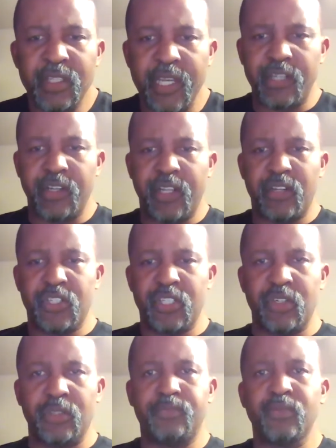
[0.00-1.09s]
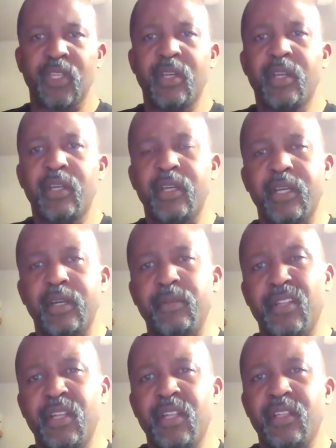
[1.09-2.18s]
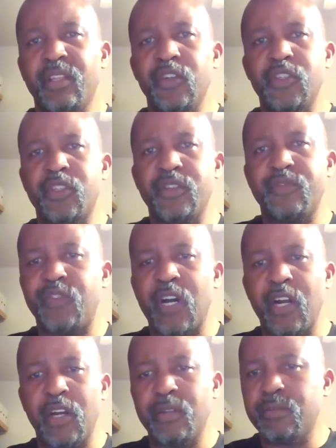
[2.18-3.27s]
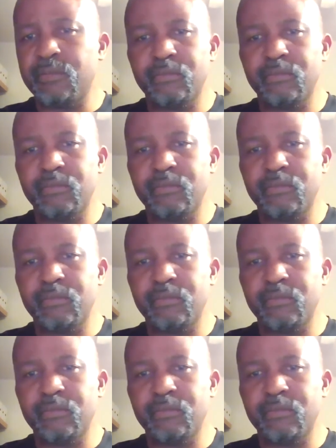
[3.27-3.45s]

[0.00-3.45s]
decade or so. There's far